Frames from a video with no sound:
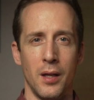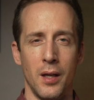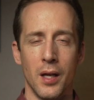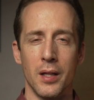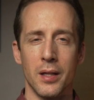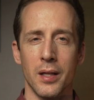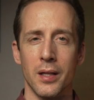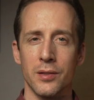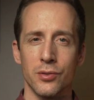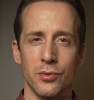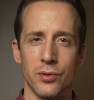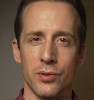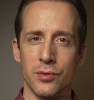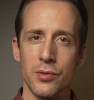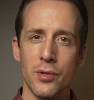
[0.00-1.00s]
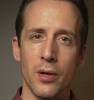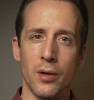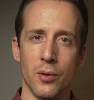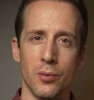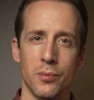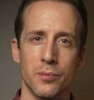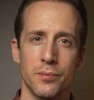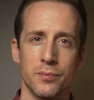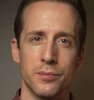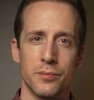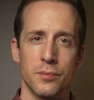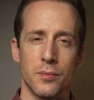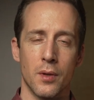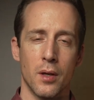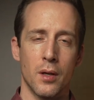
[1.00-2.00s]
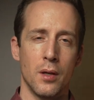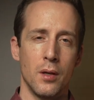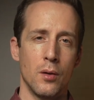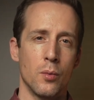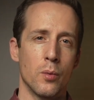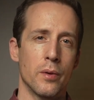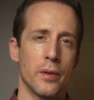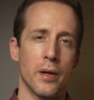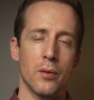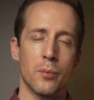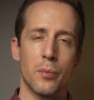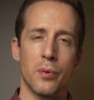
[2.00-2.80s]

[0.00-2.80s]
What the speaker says: And the answer is no. Without